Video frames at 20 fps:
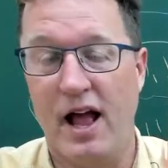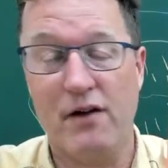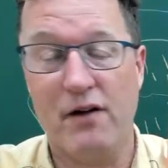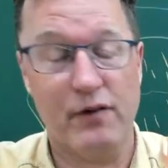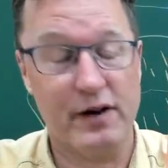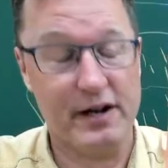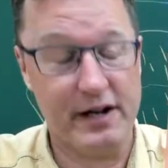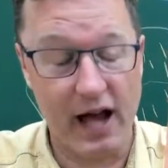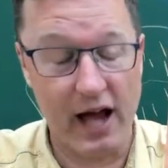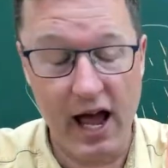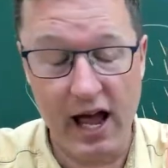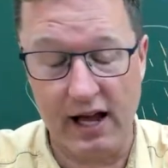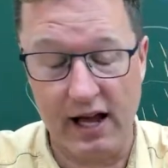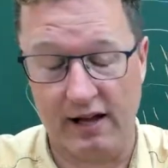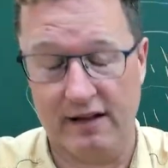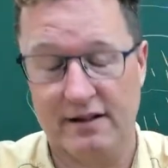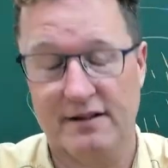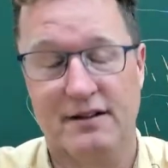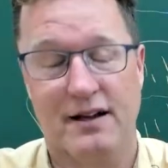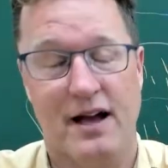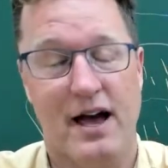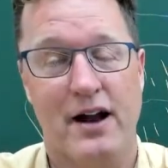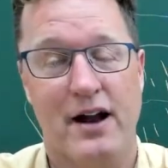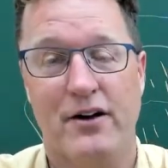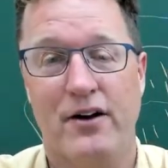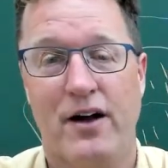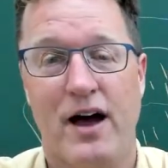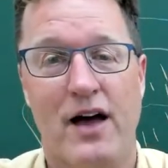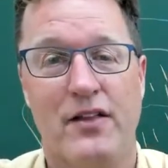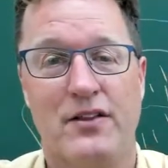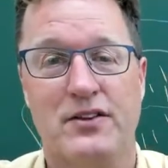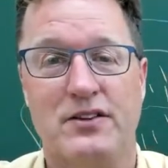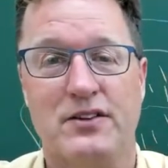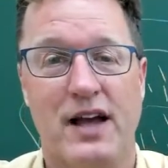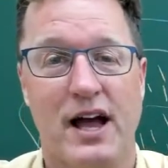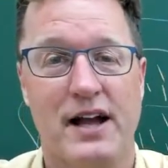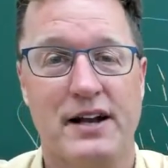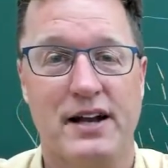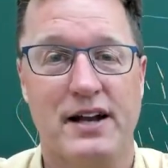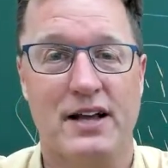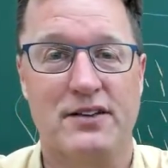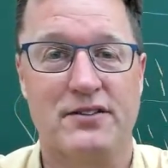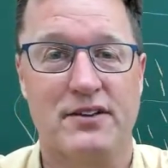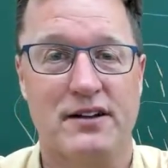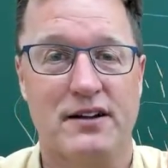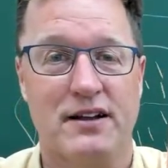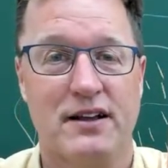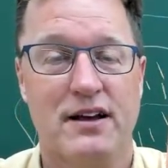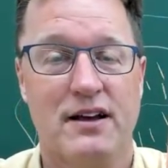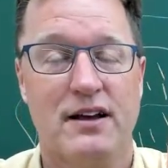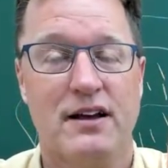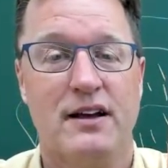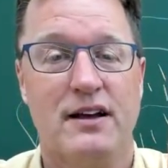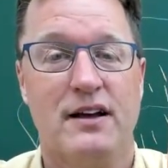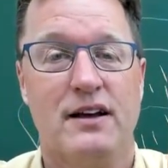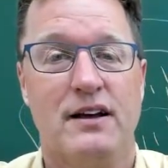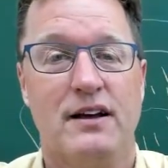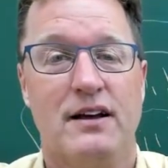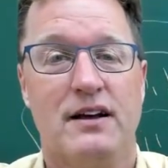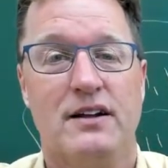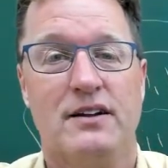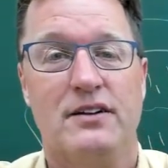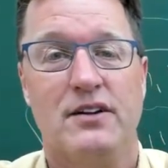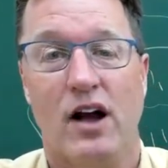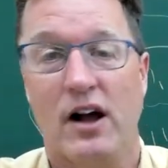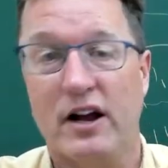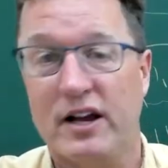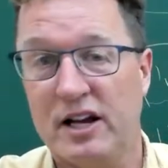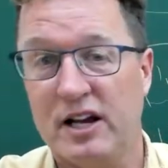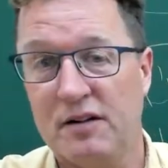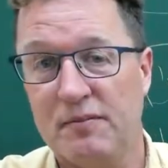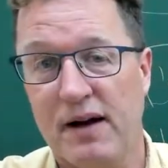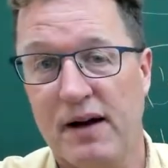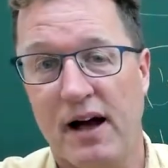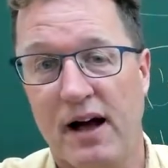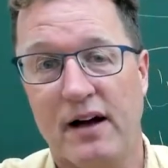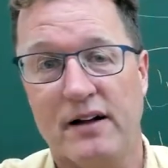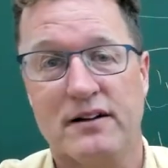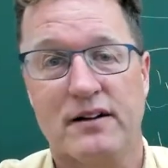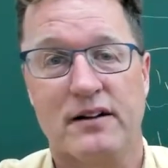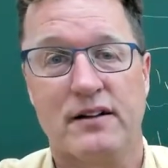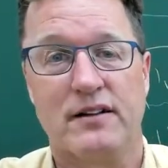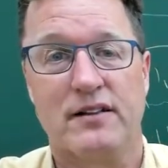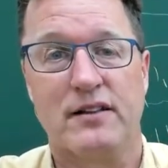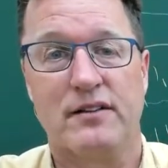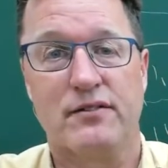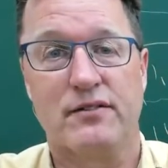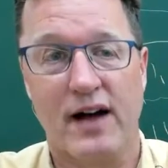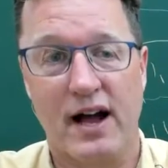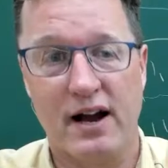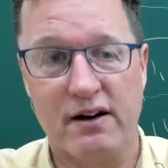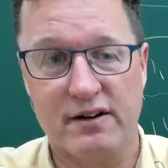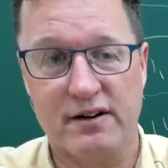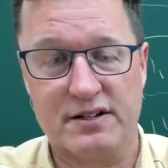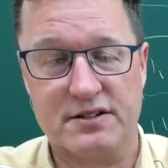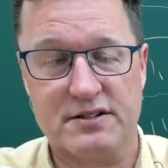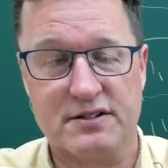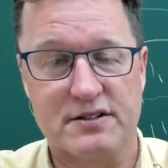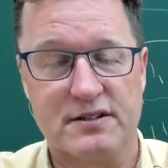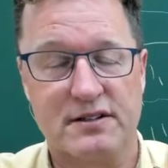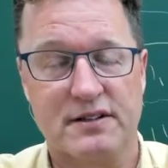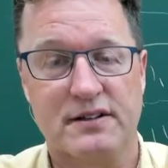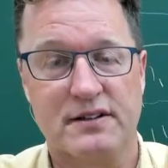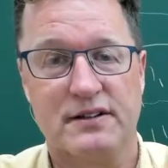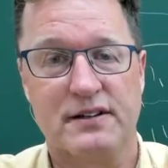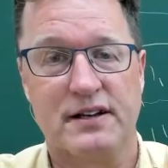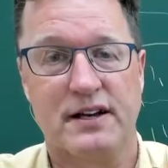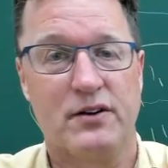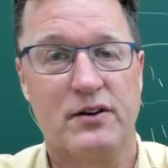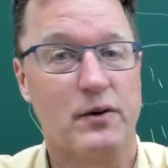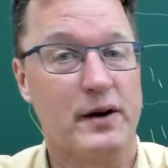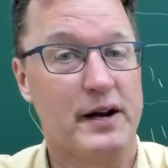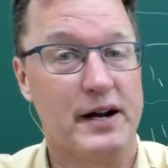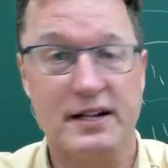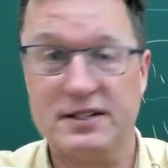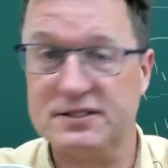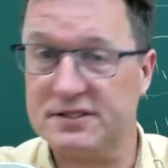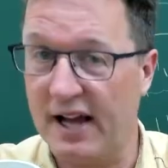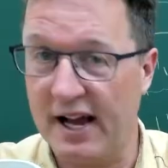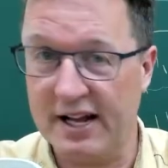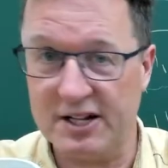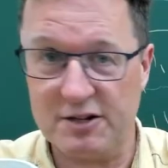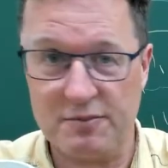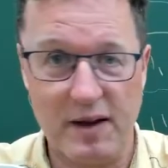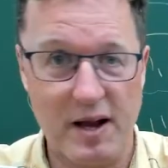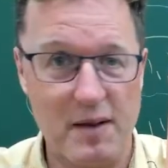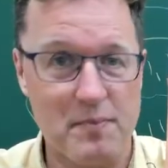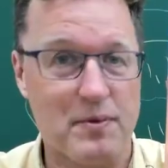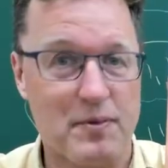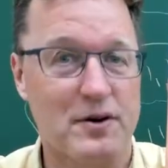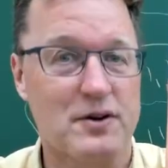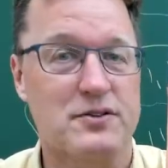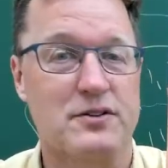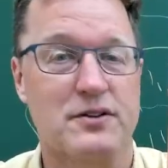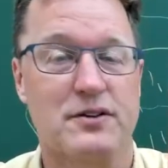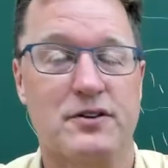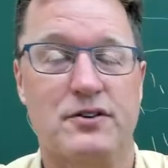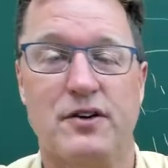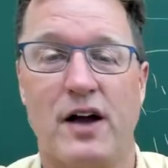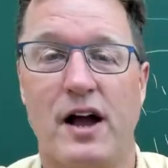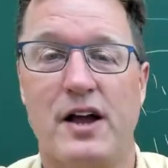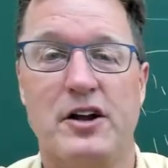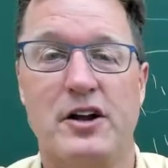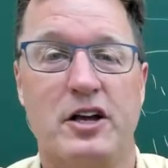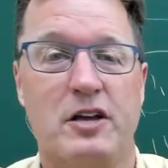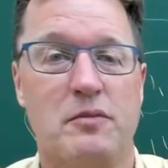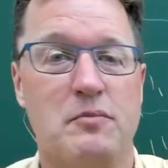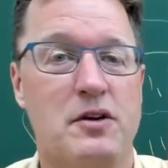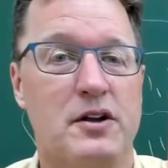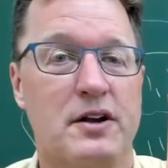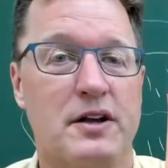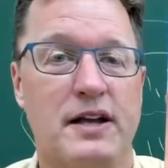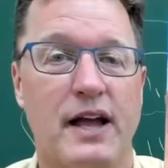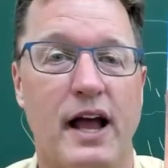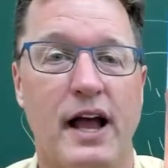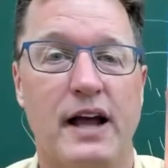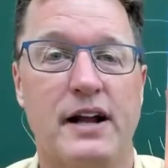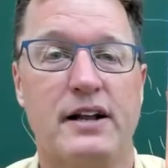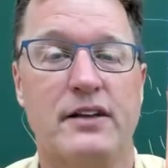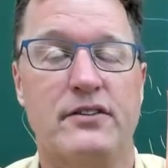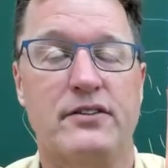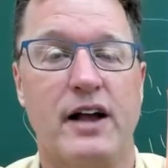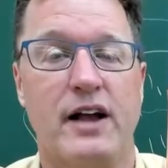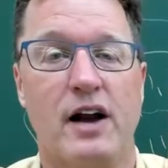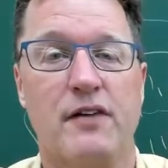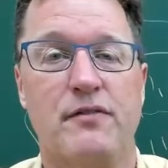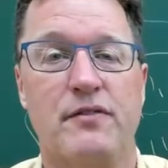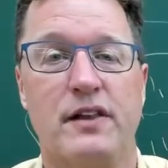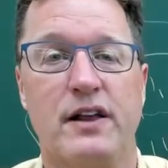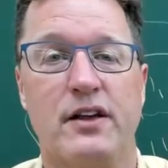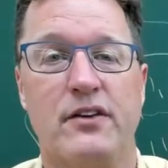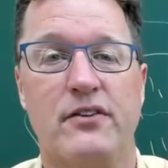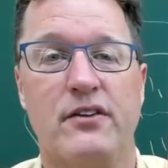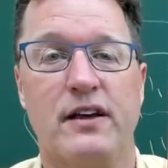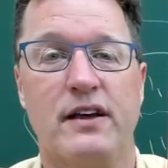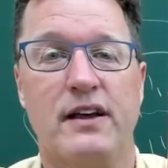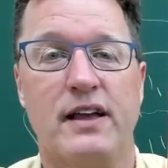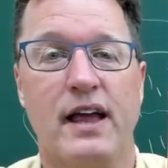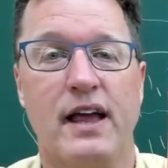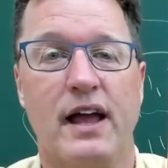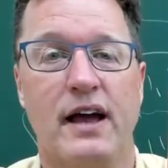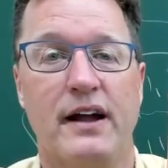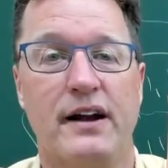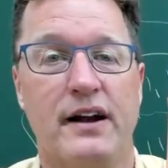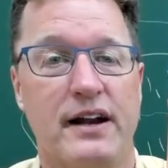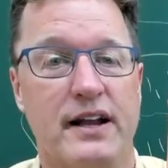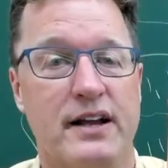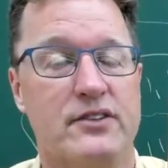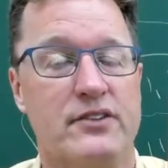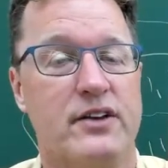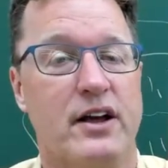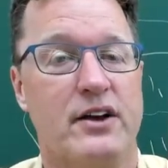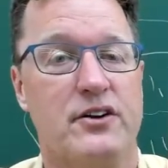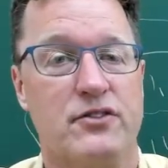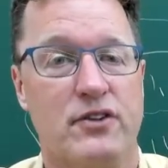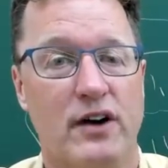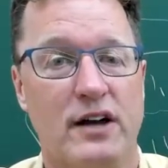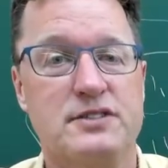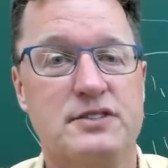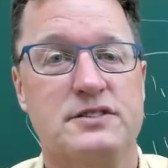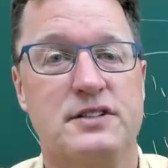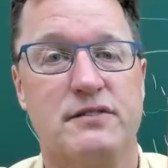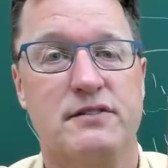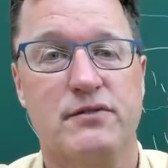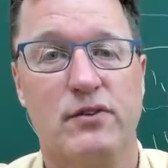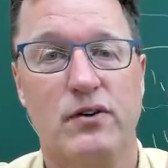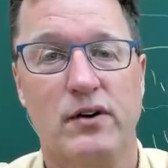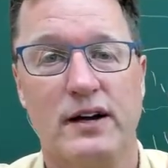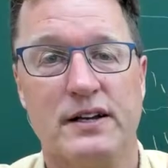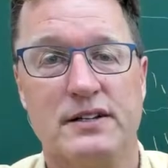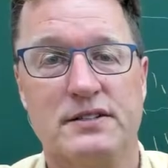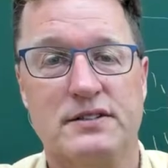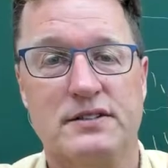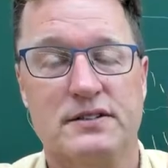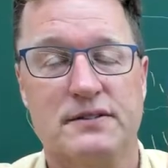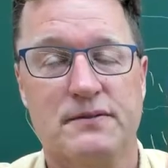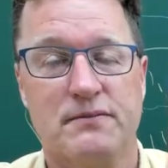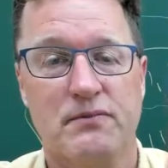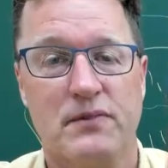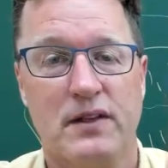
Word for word: every day. I don't know how this guy does it, talking about the virus and reading science papers and trying to communicate as carefully as he can. And he is a trusted voice.